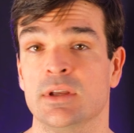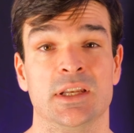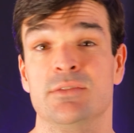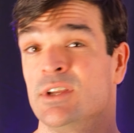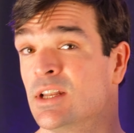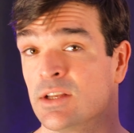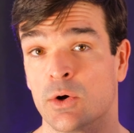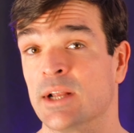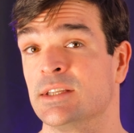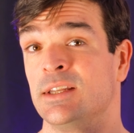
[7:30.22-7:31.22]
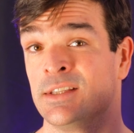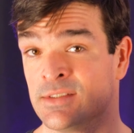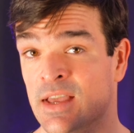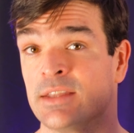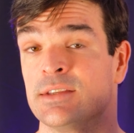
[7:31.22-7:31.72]
And even getting corrected
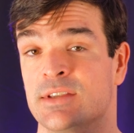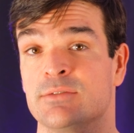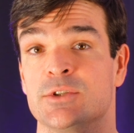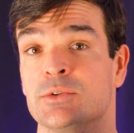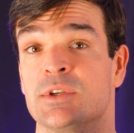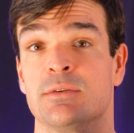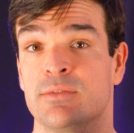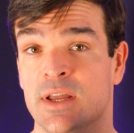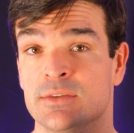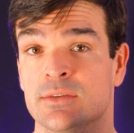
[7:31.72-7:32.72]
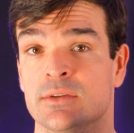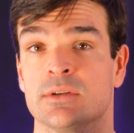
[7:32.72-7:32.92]
inside the safe zones of the fence.